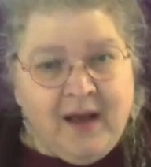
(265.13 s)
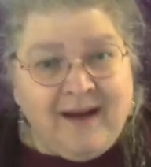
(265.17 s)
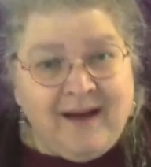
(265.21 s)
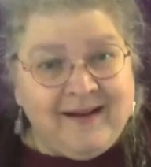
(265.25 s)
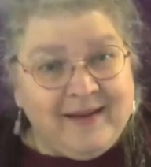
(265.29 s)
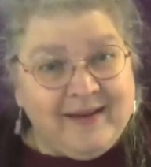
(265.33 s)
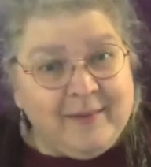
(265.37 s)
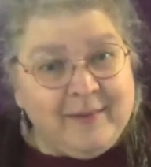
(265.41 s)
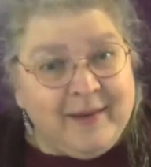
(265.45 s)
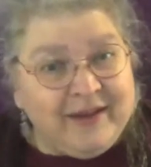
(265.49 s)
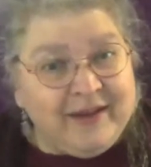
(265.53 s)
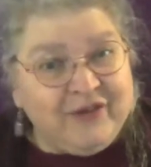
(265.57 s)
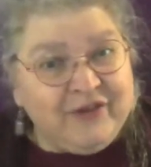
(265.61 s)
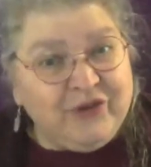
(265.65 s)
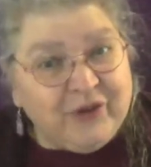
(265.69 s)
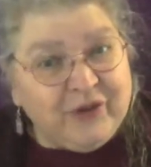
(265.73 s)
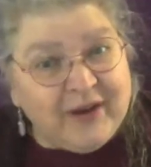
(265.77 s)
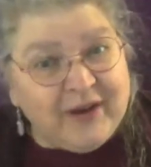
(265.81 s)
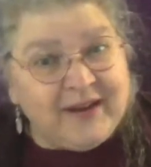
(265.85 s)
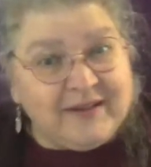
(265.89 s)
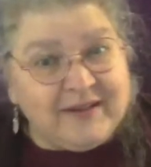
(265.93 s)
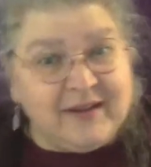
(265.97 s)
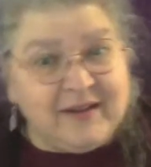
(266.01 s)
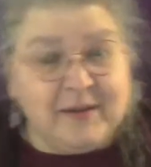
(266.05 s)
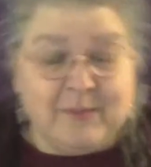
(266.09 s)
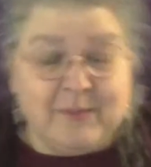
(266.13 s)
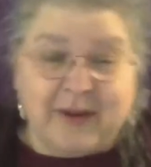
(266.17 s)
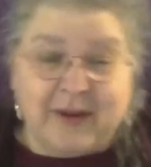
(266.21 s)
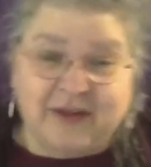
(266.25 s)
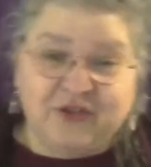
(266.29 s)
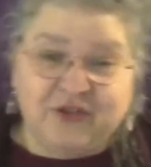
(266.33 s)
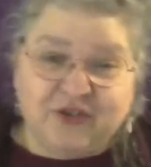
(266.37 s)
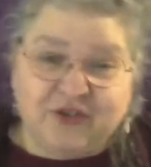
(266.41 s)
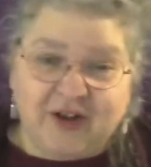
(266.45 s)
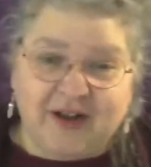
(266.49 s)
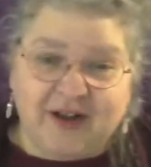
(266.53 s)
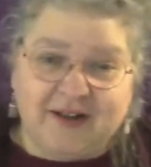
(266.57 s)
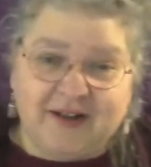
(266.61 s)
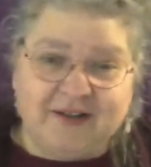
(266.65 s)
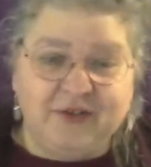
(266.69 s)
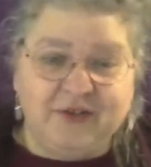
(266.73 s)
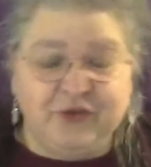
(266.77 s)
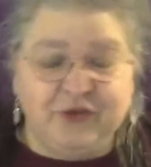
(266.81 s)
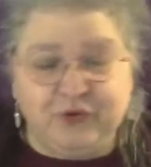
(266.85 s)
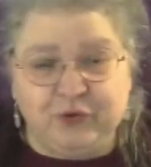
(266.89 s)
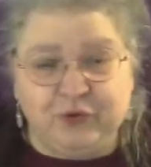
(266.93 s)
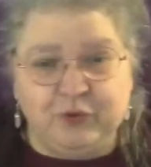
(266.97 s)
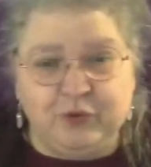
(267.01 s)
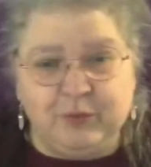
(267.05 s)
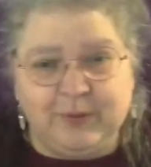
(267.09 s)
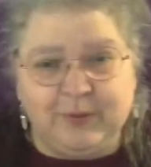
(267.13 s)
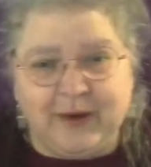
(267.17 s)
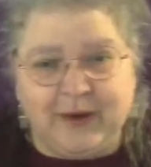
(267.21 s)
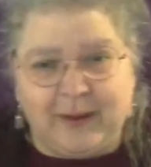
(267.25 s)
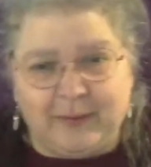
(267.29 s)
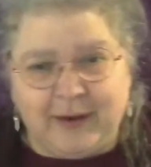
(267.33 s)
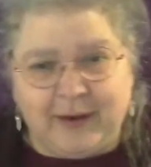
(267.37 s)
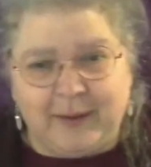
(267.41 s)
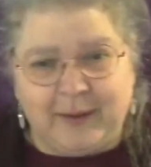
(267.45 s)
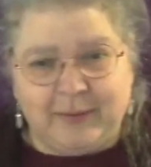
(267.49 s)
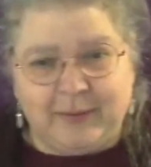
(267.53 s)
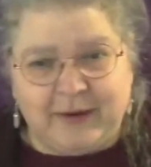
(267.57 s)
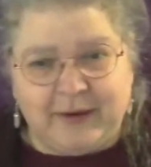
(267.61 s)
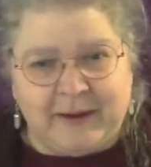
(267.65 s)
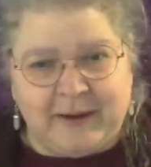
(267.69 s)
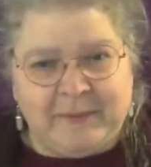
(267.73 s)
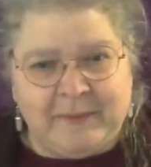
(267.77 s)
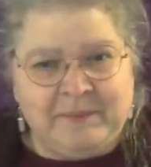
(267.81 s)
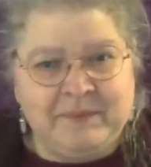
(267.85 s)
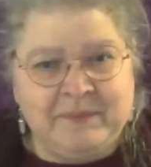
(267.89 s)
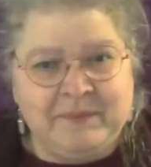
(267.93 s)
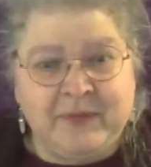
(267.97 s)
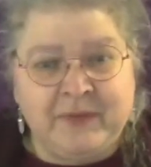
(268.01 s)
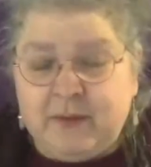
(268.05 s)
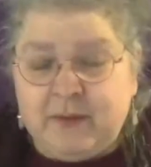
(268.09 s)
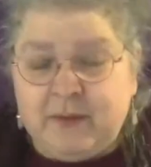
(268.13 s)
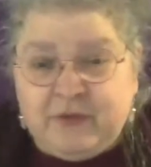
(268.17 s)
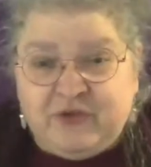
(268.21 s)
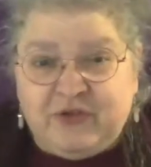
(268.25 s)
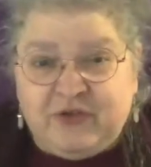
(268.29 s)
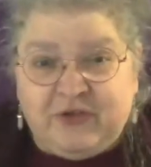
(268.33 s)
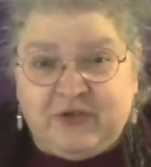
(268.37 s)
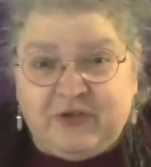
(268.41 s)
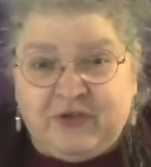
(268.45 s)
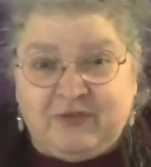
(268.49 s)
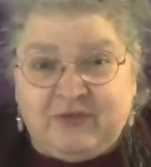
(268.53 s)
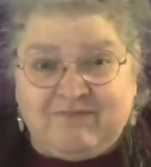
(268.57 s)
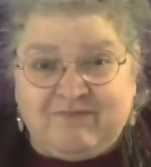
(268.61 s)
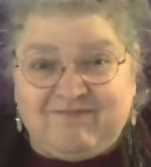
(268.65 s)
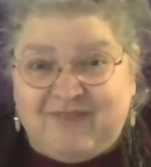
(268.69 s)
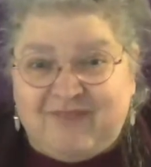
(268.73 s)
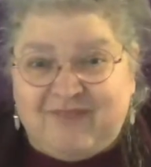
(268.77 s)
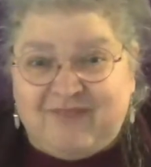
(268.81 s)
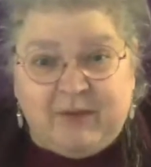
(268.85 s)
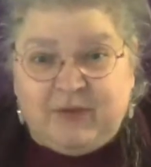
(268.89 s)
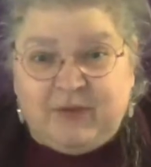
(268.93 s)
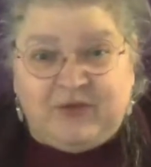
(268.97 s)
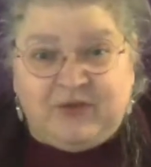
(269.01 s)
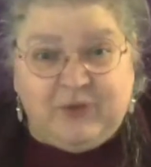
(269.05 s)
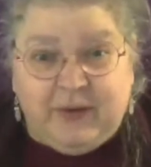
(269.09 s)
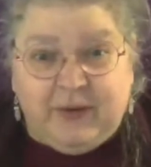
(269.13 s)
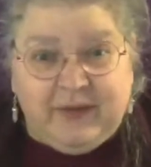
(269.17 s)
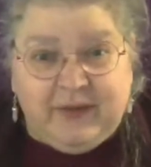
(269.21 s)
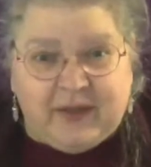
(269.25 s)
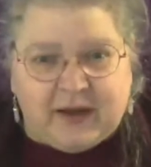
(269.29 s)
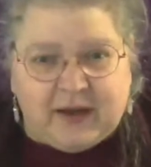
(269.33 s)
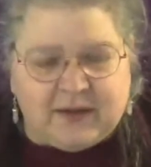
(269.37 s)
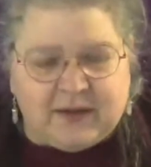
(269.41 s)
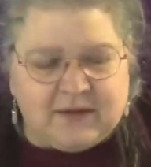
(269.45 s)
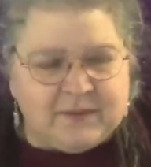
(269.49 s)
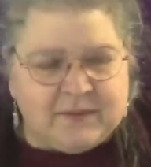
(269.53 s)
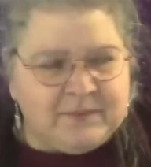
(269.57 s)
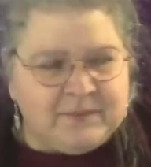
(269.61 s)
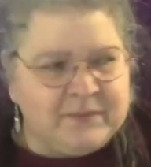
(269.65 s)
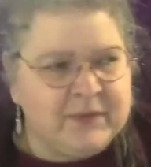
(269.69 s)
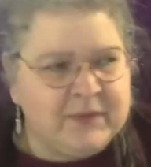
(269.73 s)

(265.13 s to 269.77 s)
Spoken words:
I am educating my child to blah, blah, blah. It was just, I was doing that.